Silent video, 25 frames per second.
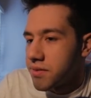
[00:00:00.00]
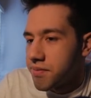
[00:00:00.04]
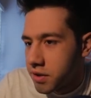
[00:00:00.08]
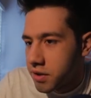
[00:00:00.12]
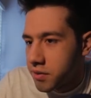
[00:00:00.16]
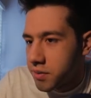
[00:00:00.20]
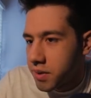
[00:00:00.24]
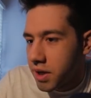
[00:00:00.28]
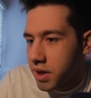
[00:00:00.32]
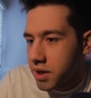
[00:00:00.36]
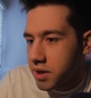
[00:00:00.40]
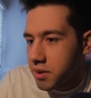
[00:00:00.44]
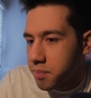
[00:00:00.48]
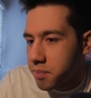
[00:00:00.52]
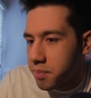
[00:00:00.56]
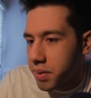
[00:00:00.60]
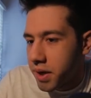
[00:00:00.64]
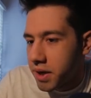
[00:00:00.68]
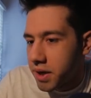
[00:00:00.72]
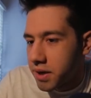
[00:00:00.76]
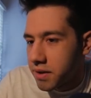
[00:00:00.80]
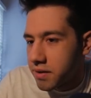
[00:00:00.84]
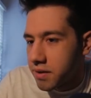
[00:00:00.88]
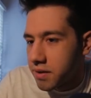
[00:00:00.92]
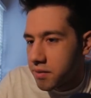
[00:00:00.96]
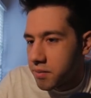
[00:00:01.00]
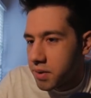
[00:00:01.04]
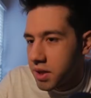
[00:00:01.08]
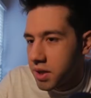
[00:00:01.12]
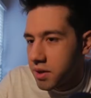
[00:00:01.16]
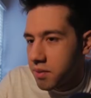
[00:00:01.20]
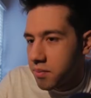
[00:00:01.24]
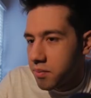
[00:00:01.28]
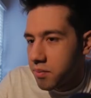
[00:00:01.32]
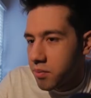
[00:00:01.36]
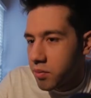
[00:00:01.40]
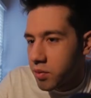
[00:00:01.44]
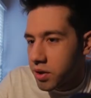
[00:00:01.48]
So we got the Penitent. We
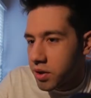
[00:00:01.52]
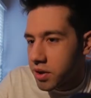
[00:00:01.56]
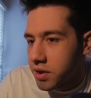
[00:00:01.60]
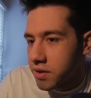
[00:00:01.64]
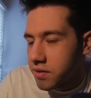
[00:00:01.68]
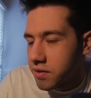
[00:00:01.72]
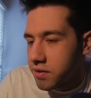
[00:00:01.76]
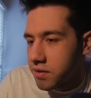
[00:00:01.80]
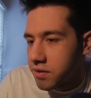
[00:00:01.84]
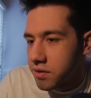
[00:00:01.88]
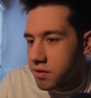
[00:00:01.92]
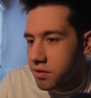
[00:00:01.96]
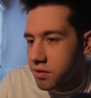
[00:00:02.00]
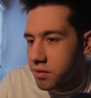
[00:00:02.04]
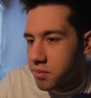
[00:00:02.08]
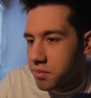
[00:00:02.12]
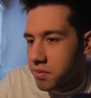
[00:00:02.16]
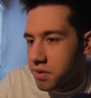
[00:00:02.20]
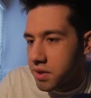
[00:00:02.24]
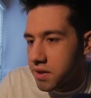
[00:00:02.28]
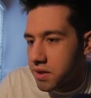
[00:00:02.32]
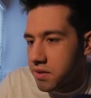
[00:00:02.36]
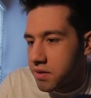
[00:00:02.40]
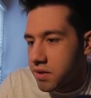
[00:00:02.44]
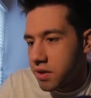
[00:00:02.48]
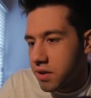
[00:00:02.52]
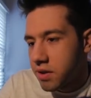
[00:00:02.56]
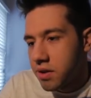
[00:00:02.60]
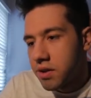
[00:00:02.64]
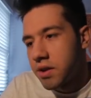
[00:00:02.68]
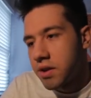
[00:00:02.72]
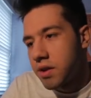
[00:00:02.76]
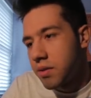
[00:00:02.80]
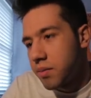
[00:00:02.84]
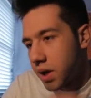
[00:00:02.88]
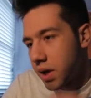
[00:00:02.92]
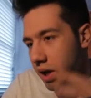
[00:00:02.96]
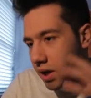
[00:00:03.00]
need more consumes. That's
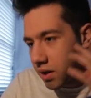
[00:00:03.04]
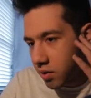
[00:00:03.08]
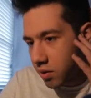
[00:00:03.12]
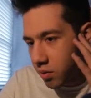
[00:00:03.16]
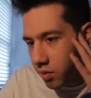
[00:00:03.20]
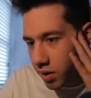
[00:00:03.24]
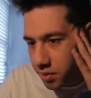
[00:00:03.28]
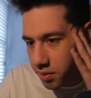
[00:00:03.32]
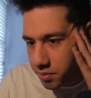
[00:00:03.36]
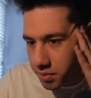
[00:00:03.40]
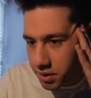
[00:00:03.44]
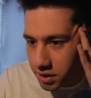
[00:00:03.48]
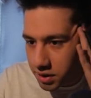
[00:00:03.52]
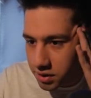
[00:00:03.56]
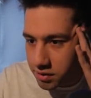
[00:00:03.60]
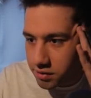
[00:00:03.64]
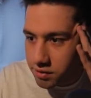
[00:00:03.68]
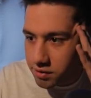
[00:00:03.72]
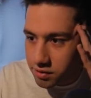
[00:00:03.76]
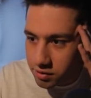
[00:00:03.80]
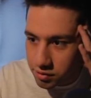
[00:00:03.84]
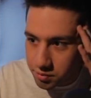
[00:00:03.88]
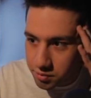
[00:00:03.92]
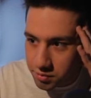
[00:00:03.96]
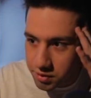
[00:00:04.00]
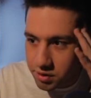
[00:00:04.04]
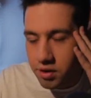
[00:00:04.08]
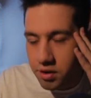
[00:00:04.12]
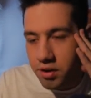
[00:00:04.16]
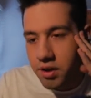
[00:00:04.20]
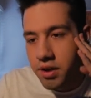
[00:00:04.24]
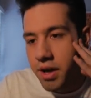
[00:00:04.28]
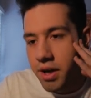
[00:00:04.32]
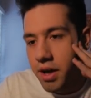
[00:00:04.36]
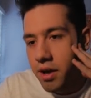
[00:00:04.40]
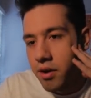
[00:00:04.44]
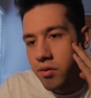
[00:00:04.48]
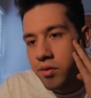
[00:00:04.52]
good. We got quite a bit of consumes here
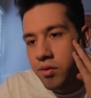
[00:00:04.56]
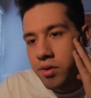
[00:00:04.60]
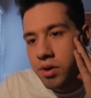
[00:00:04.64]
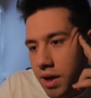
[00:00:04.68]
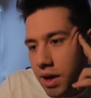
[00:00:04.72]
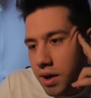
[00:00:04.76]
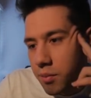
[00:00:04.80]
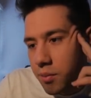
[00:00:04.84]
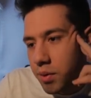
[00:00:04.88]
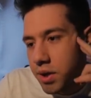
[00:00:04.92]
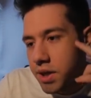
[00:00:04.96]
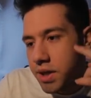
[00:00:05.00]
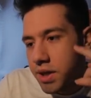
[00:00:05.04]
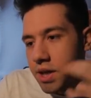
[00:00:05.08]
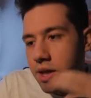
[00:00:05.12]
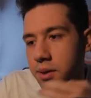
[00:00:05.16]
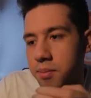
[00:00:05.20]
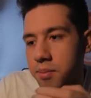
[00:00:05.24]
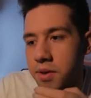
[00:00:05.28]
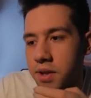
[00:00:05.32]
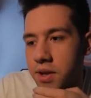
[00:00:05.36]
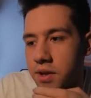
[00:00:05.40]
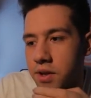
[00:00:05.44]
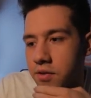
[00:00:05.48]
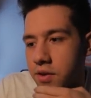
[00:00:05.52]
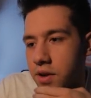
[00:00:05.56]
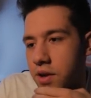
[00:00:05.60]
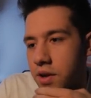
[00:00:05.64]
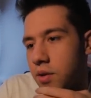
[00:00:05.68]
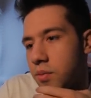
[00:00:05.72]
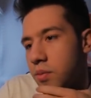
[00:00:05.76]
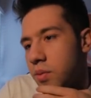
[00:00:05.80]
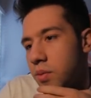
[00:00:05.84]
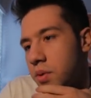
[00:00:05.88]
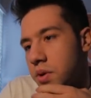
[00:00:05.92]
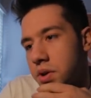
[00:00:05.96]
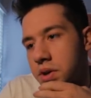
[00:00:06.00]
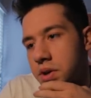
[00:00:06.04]
now. I want to keep the Endrega
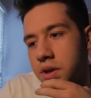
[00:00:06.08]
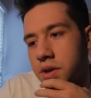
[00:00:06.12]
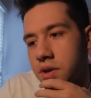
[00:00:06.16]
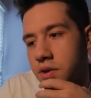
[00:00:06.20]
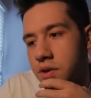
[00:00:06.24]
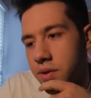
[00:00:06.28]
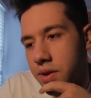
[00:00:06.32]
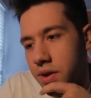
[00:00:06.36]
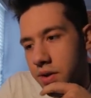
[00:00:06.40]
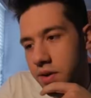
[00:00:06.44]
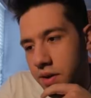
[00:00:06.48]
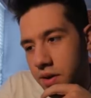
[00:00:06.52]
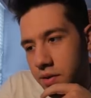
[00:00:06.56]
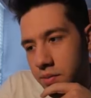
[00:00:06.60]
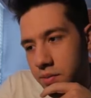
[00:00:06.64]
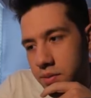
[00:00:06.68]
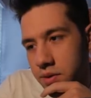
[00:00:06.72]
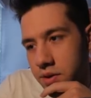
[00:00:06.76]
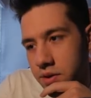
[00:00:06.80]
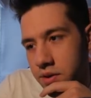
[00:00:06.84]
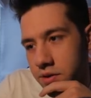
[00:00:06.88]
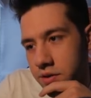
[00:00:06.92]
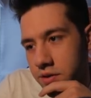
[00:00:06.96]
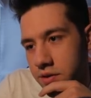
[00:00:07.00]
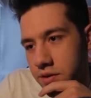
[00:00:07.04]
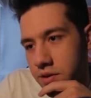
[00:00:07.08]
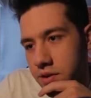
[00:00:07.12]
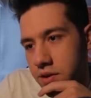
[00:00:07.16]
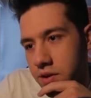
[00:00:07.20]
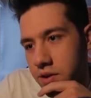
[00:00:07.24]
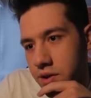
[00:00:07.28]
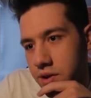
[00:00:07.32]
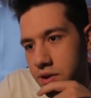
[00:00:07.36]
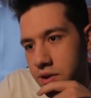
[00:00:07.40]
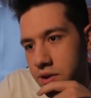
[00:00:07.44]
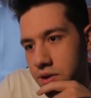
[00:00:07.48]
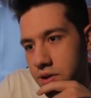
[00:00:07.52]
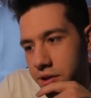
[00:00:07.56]
Warrior. Endrega Warrior is just
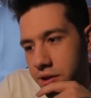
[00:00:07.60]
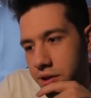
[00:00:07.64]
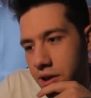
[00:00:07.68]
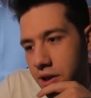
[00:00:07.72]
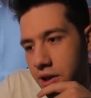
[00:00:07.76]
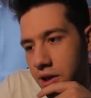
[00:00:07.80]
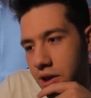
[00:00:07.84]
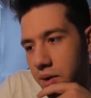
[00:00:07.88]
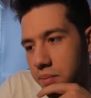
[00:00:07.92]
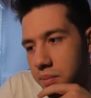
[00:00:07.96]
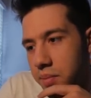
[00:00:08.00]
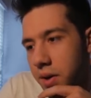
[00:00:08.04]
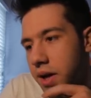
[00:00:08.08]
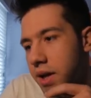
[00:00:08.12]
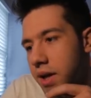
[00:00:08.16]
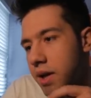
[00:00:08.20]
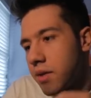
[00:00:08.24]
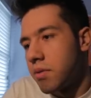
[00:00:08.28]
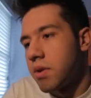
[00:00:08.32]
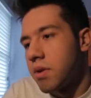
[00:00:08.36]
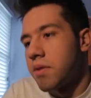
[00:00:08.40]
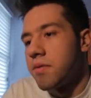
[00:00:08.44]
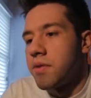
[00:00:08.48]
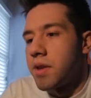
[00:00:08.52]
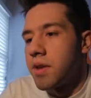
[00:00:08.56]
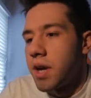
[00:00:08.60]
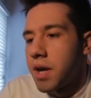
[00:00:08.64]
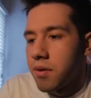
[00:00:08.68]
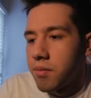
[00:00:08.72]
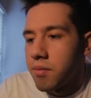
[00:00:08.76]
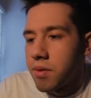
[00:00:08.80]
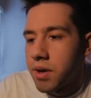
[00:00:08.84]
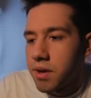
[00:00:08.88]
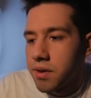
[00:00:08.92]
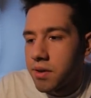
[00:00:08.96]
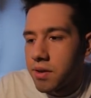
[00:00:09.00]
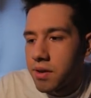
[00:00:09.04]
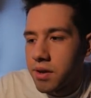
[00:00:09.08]
good. I think I might get rid of Night
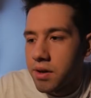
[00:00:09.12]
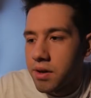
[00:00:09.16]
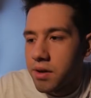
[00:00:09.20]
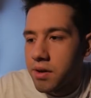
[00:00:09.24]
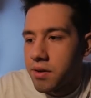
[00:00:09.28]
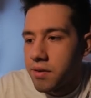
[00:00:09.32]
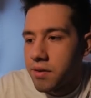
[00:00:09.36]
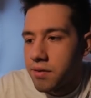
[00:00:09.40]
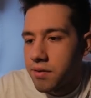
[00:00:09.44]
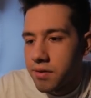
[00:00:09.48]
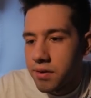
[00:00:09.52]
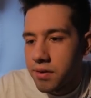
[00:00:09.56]
Wraith here.